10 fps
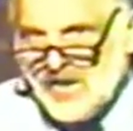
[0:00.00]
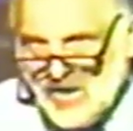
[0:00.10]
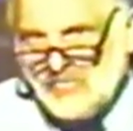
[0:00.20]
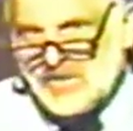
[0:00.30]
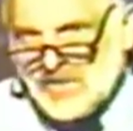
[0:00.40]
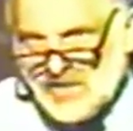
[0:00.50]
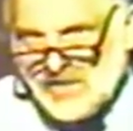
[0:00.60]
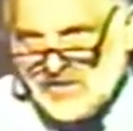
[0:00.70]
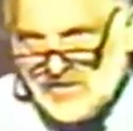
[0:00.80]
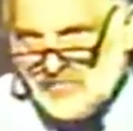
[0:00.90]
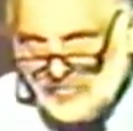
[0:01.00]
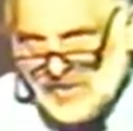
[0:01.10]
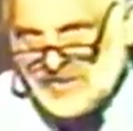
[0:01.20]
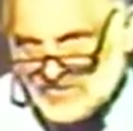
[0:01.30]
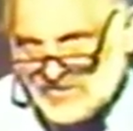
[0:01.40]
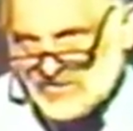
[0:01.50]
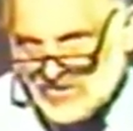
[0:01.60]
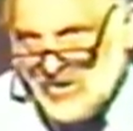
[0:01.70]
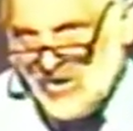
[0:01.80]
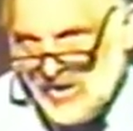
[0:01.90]
how many places
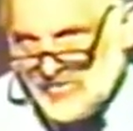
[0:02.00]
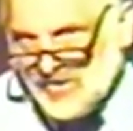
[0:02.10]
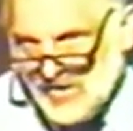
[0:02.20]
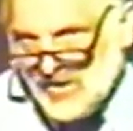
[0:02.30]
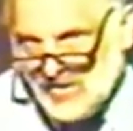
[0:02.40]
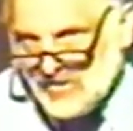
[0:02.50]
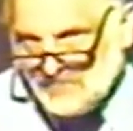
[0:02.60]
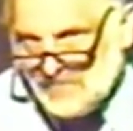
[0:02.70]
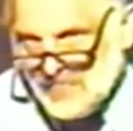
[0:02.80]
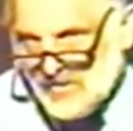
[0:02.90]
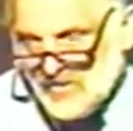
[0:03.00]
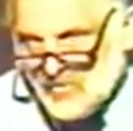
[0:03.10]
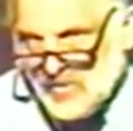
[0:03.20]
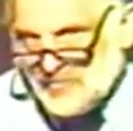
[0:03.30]
are there where